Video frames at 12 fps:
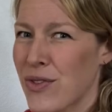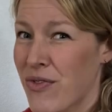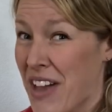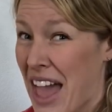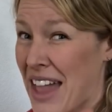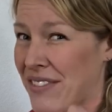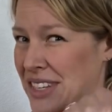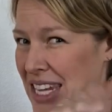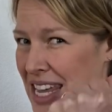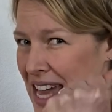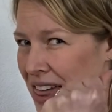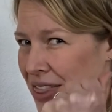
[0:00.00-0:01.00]
5
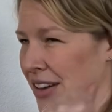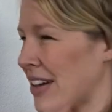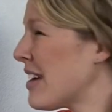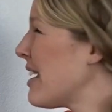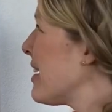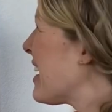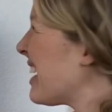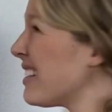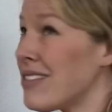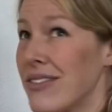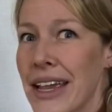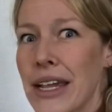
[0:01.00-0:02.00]
together, kind
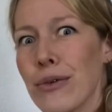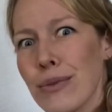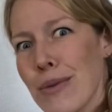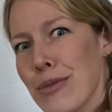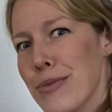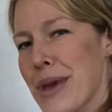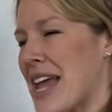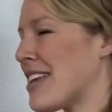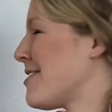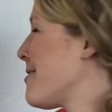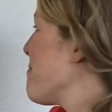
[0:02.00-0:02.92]
of like a rubber band.